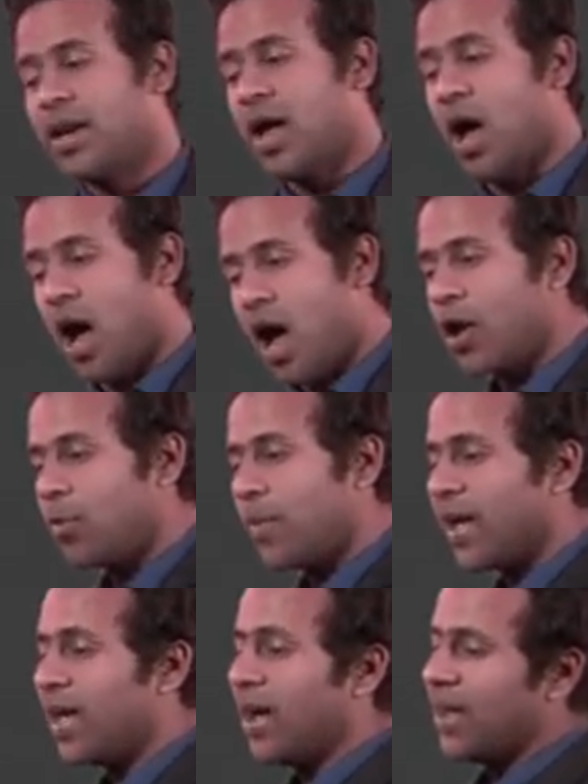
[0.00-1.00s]
Now, r
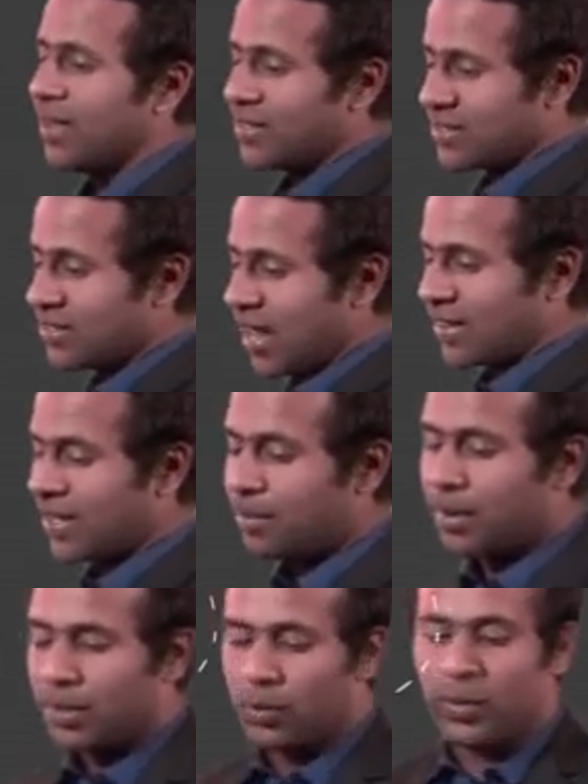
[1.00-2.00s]
omega is
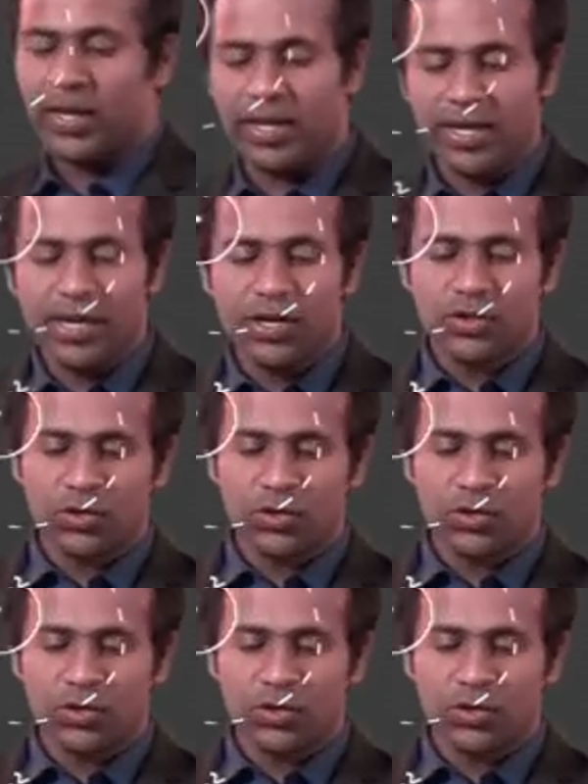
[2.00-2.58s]
nothing but v,